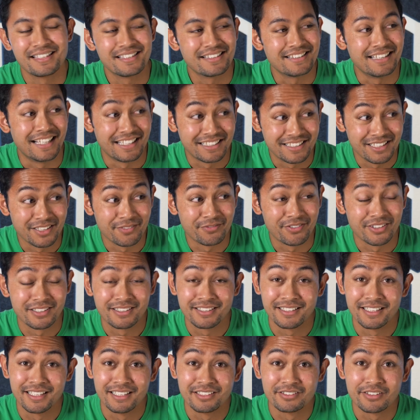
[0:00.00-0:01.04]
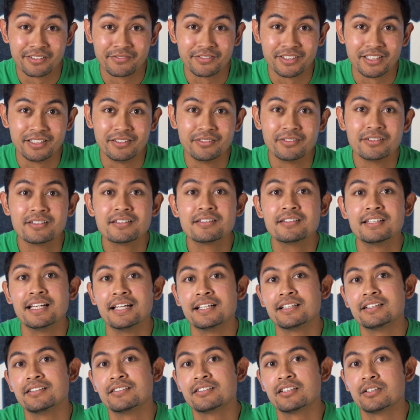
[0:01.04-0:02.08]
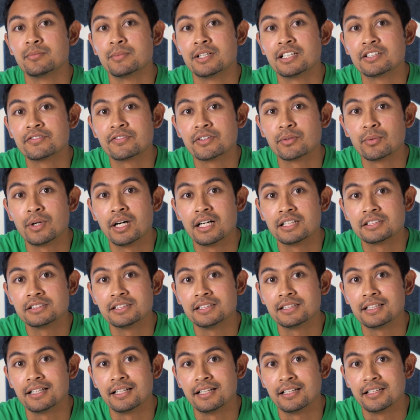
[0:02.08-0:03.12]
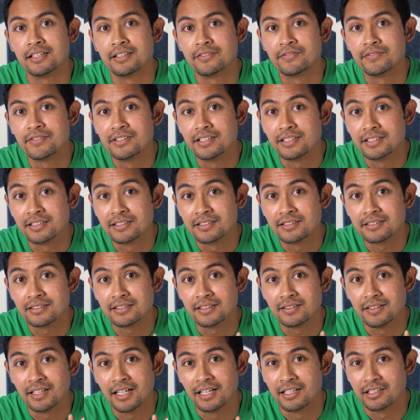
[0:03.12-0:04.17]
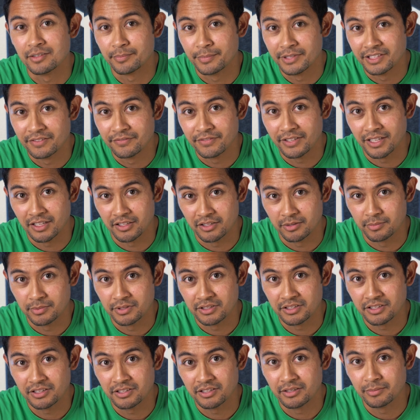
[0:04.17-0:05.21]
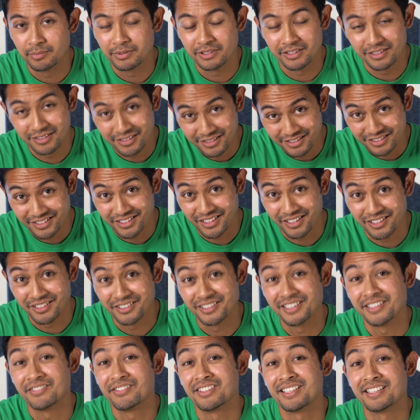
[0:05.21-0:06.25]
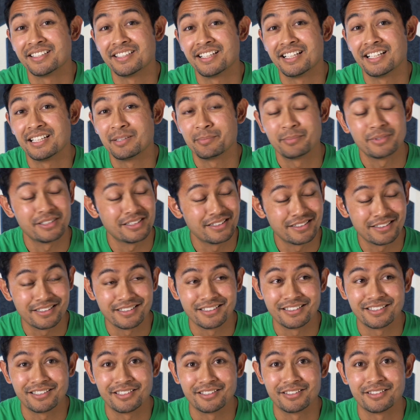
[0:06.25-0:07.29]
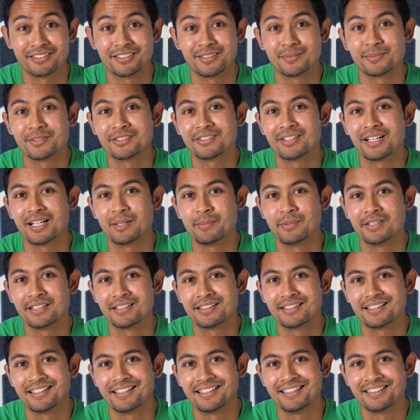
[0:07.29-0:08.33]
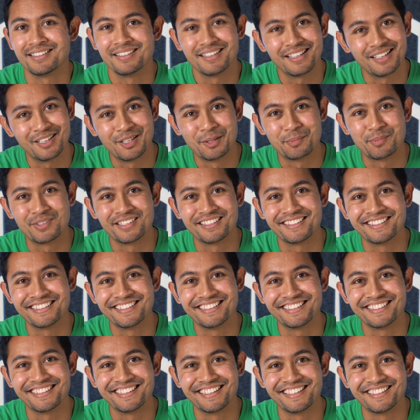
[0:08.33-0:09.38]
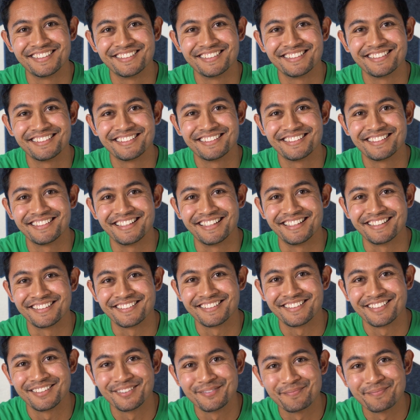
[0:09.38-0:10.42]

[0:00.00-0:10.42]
That's it for today's review. Thank you so much for watching, and if this has been valuable to you, please consider leaving a like, please consider subscribing, and I hope to see you again. Thanks.